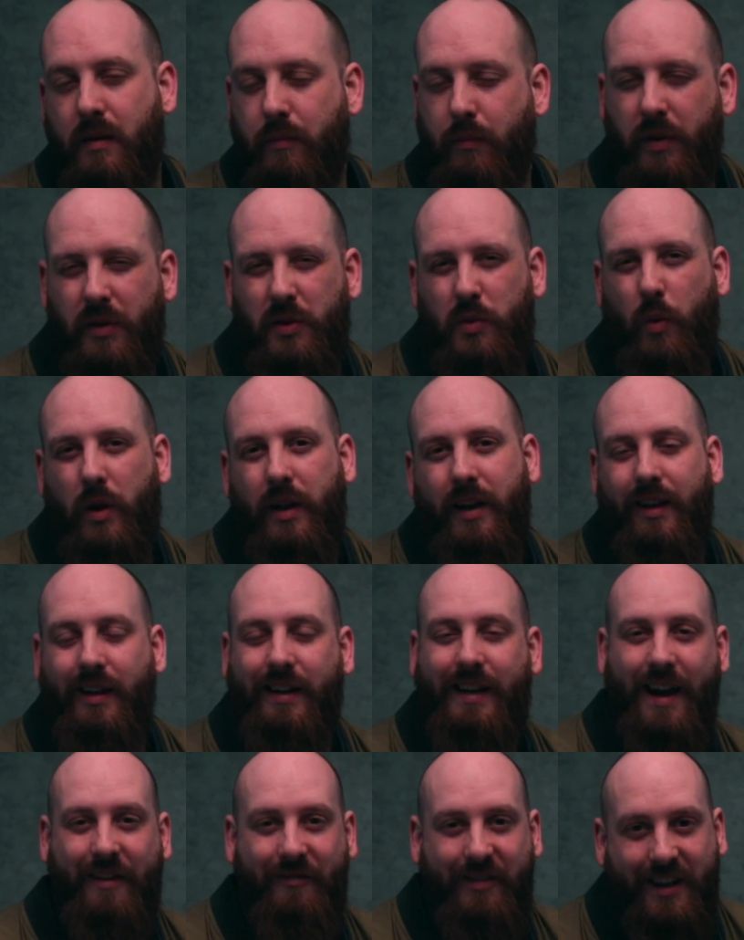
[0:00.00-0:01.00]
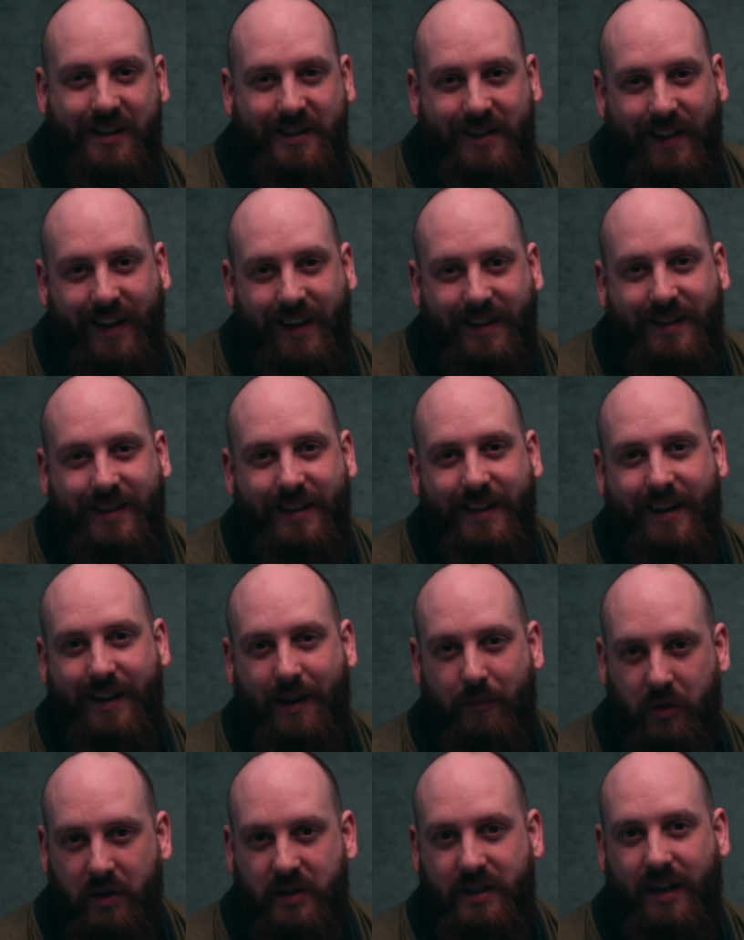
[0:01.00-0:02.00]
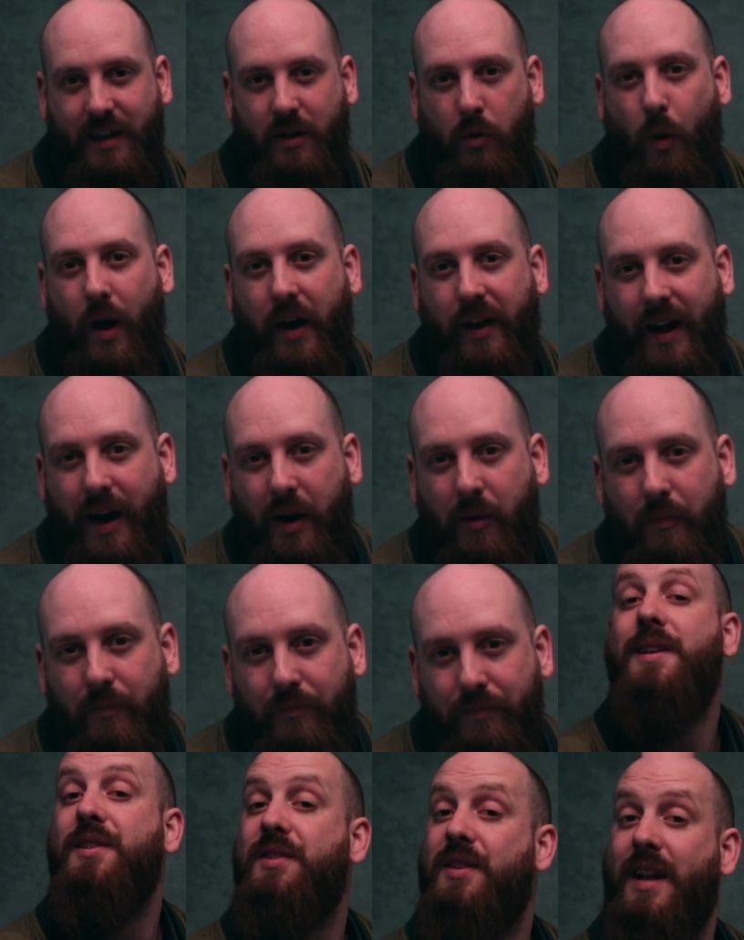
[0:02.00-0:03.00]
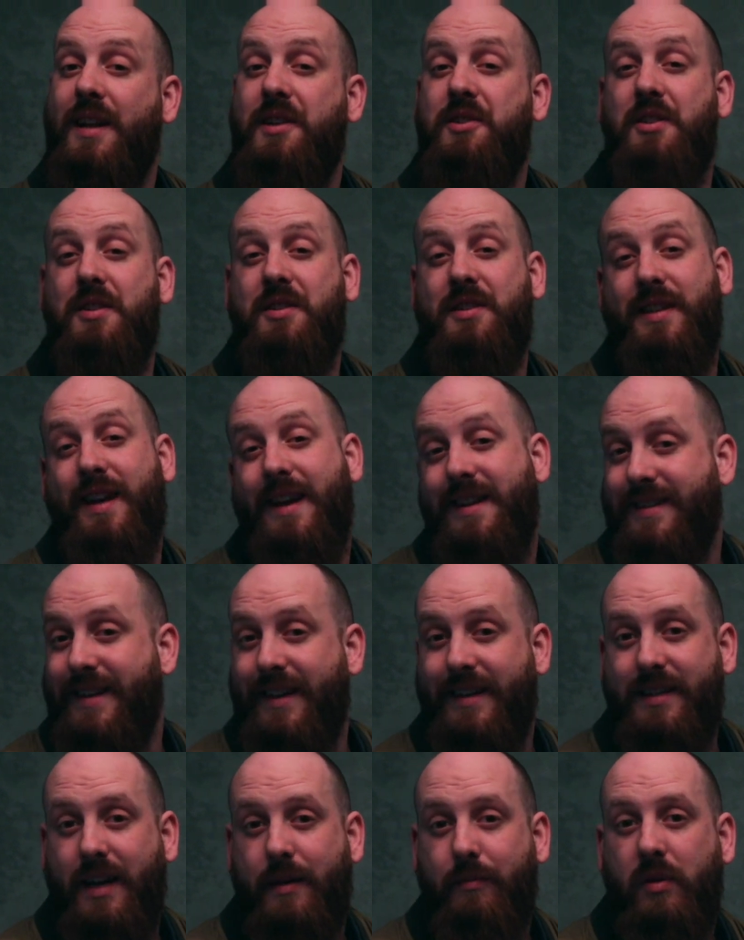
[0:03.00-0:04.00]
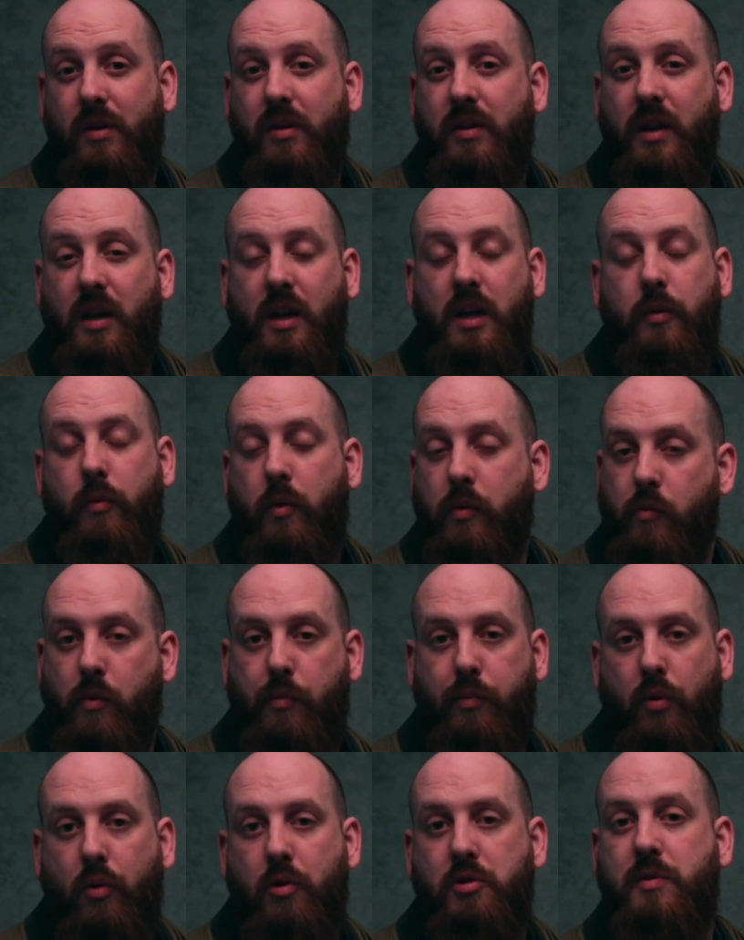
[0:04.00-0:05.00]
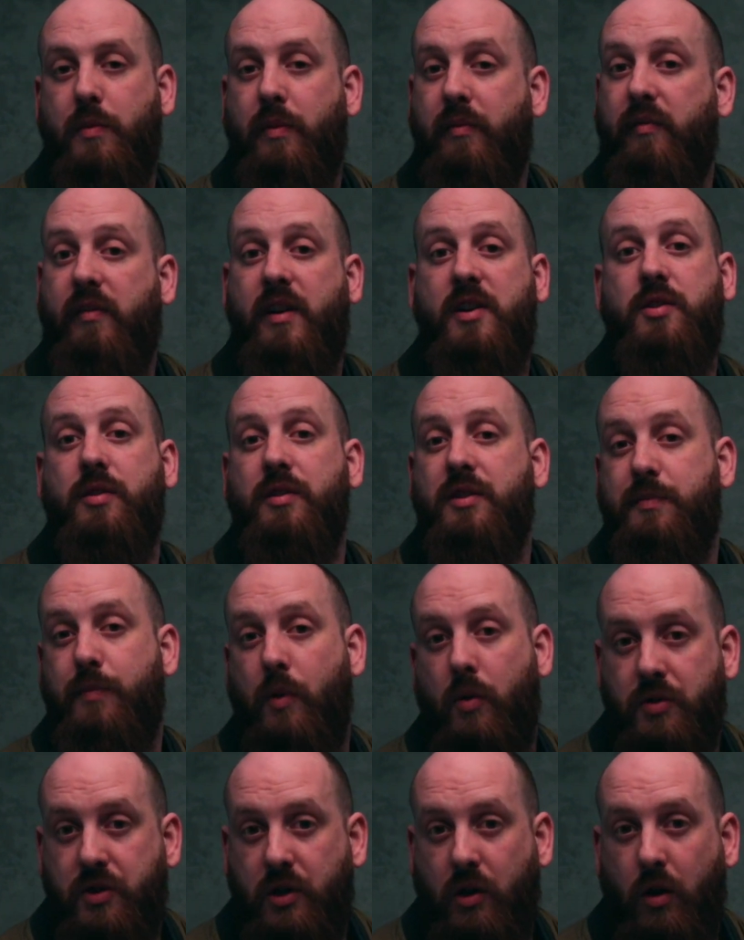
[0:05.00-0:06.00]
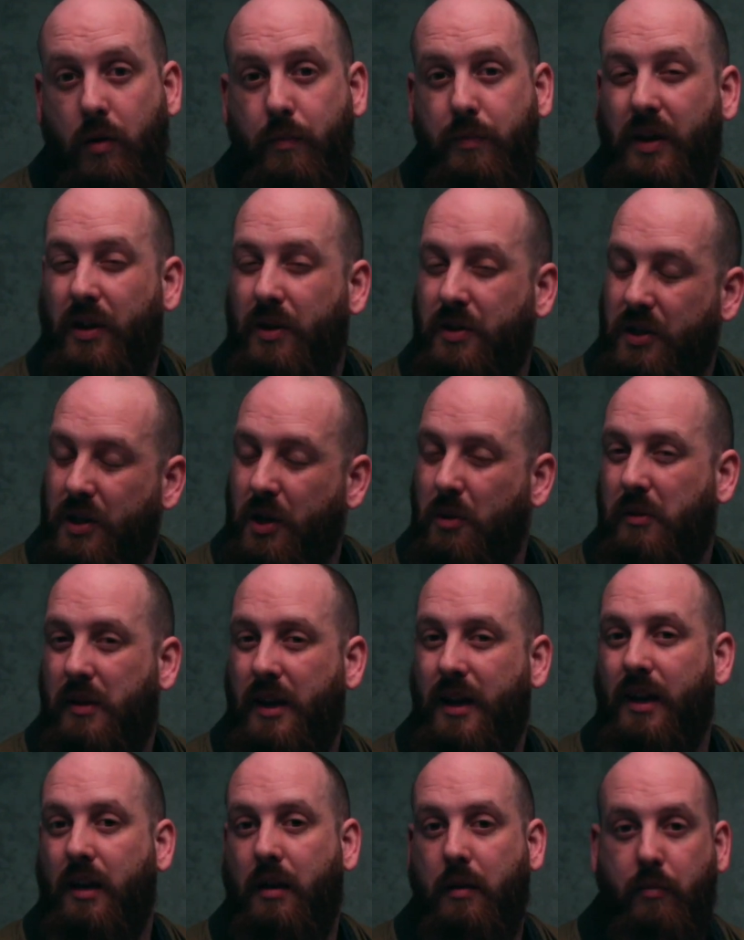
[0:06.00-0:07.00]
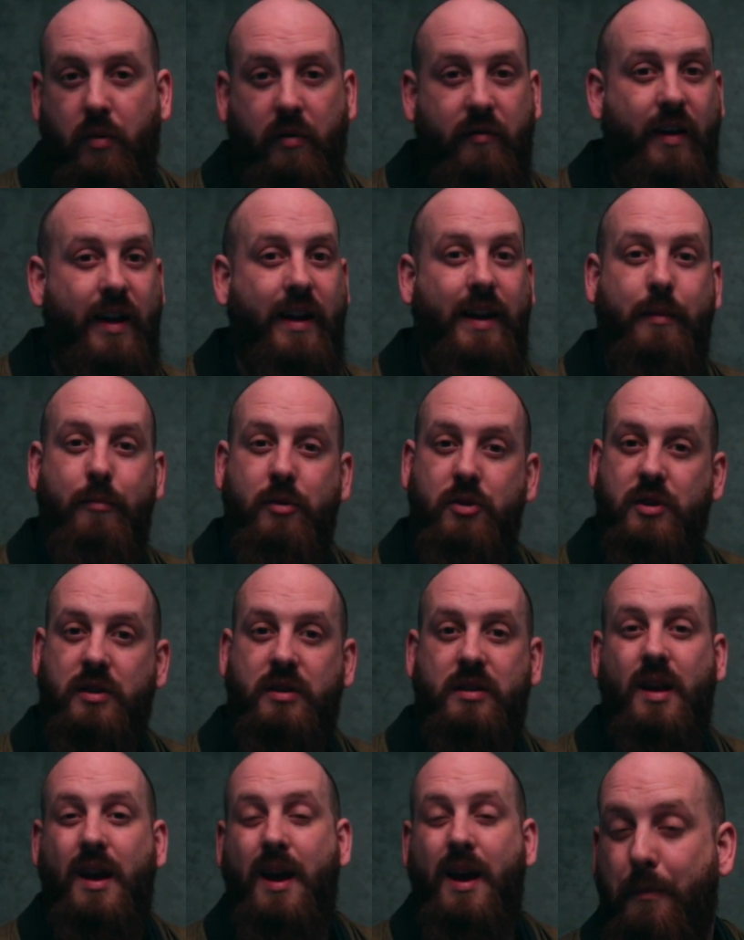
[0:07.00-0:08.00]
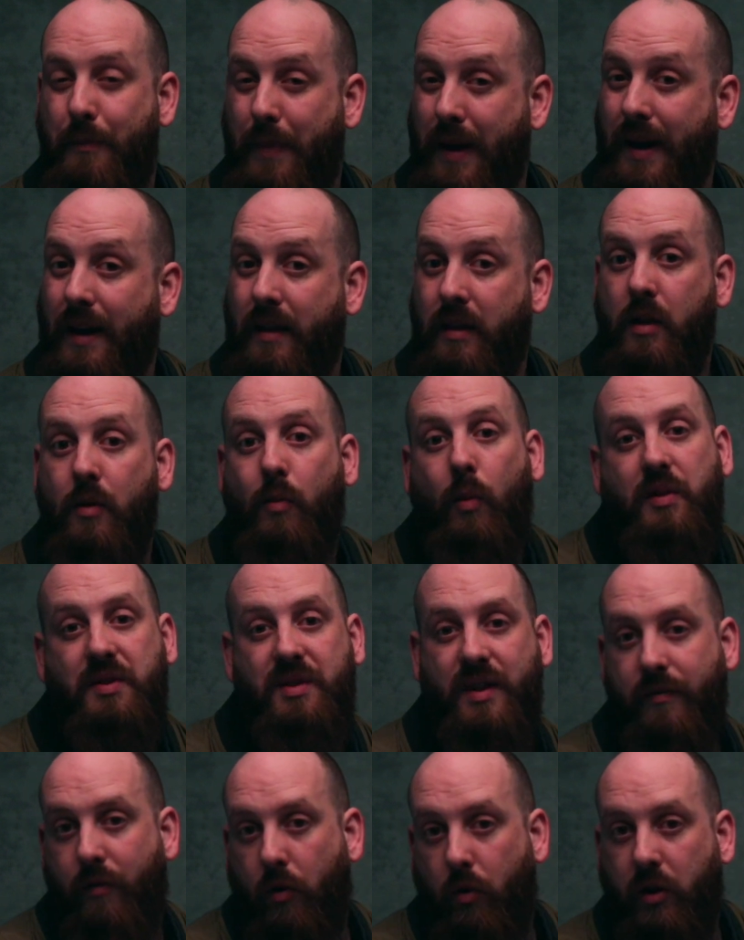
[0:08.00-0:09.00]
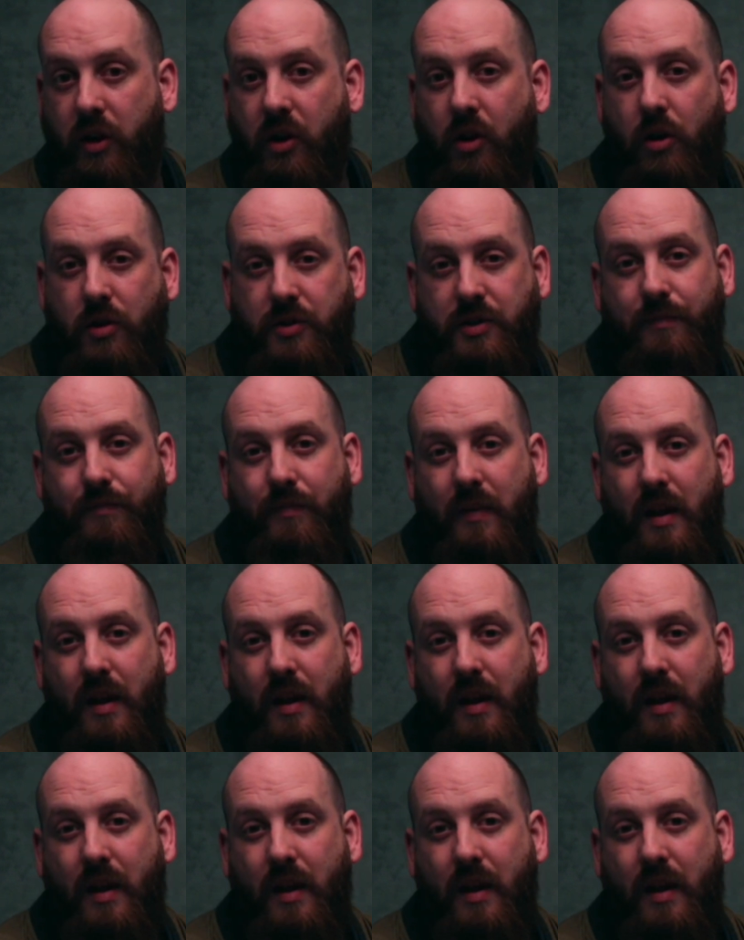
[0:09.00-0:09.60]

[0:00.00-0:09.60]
But there's one little caveat to that, and I'm going to tell you why now. So let's just say, as an example, you want to approach a professional sports club because you think you can provide images better than the ones they've already got.